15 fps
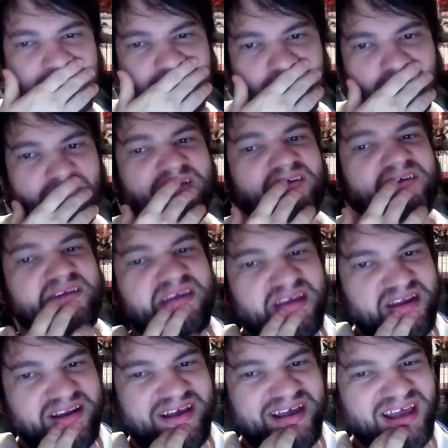right out of the
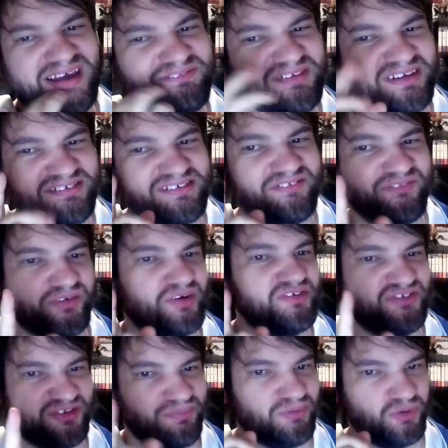gate, I have to ask a very
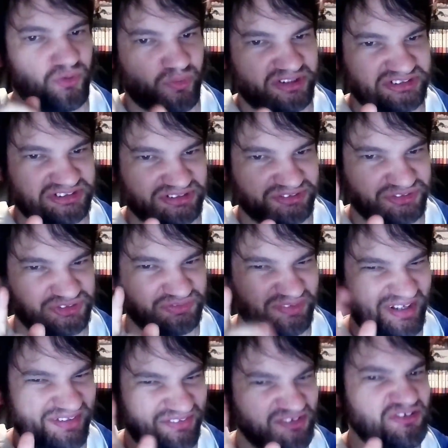simple question,
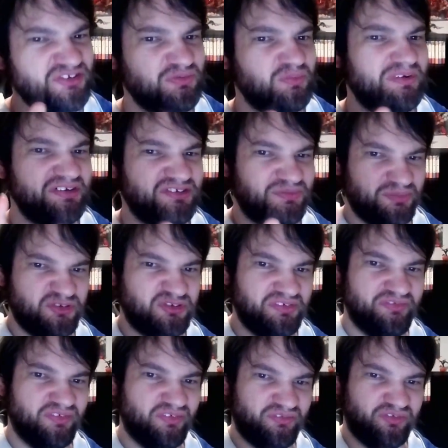and this is one is mostly
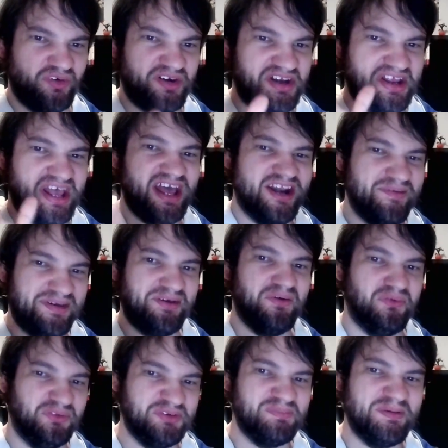for any
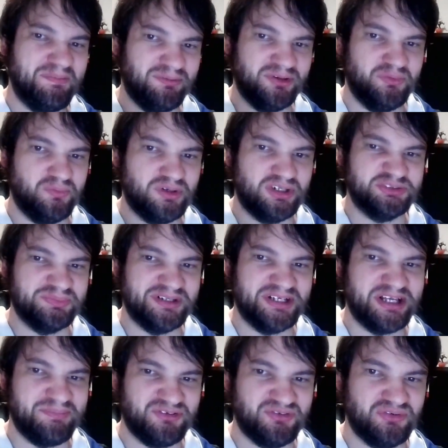anime-only people that watch my
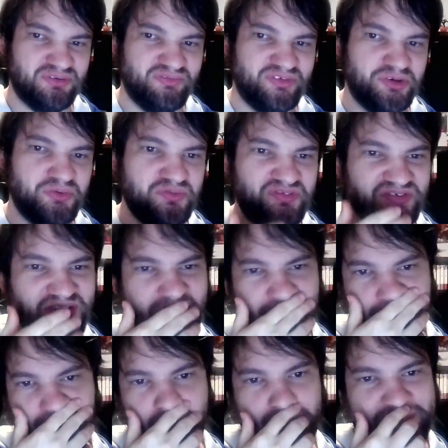episode reviews,
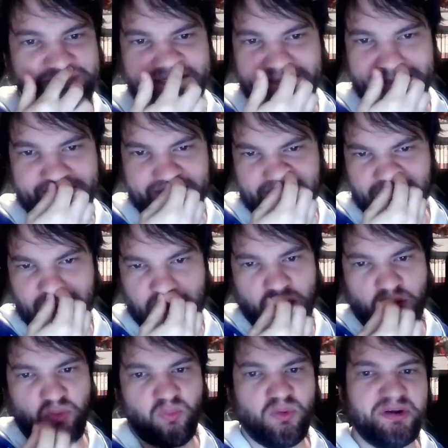which is,
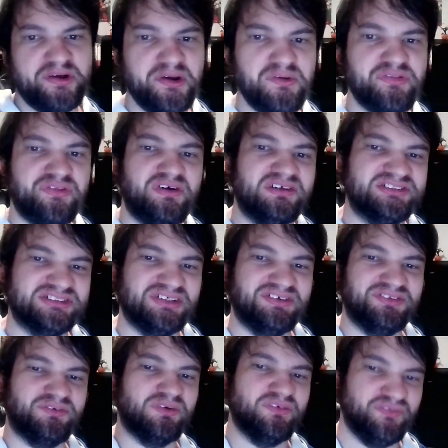what are your thoughts
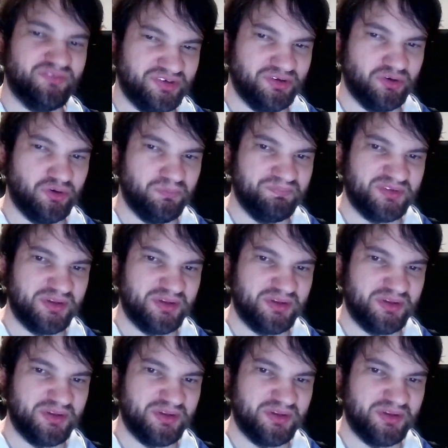on the reveal?